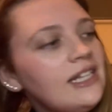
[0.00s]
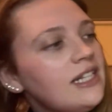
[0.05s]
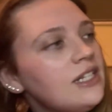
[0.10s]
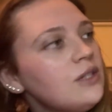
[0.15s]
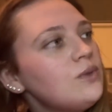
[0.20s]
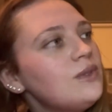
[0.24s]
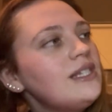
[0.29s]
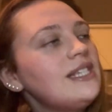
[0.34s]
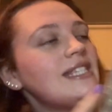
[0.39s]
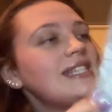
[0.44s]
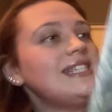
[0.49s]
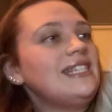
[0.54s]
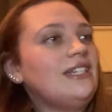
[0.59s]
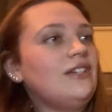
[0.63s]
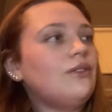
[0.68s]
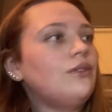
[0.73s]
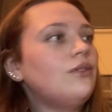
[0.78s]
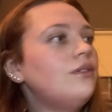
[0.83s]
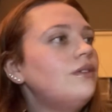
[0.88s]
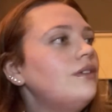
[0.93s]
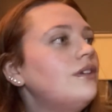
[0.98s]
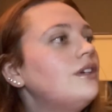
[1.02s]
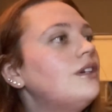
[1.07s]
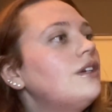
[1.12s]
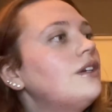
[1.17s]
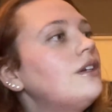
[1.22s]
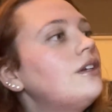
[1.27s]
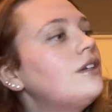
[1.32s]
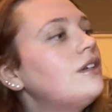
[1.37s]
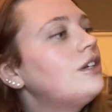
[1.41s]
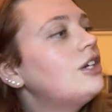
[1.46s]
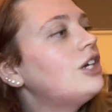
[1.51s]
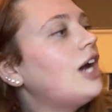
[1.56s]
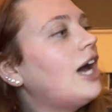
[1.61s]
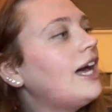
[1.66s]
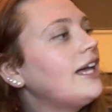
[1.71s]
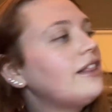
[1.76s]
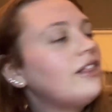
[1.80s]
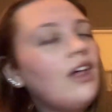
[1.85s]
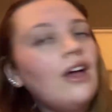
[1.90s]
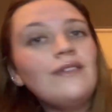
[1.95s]
this was a steal. I
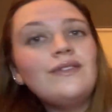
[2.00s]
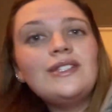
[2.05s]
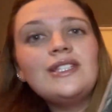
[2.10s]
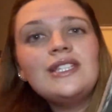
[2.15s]
loved